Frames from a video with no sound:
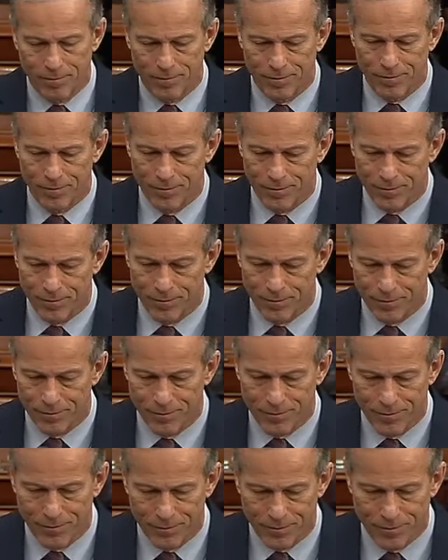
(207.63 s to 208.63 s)

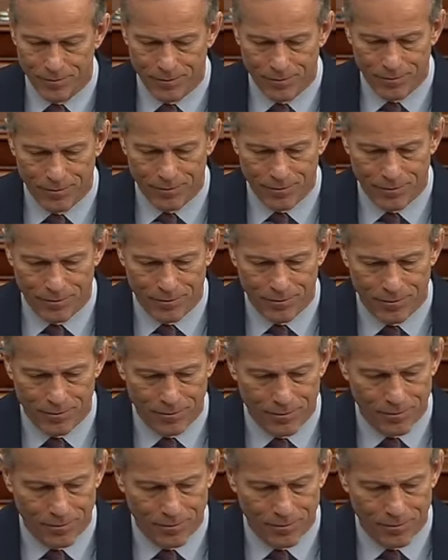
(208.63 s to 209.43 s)
No one is speaking in this clip.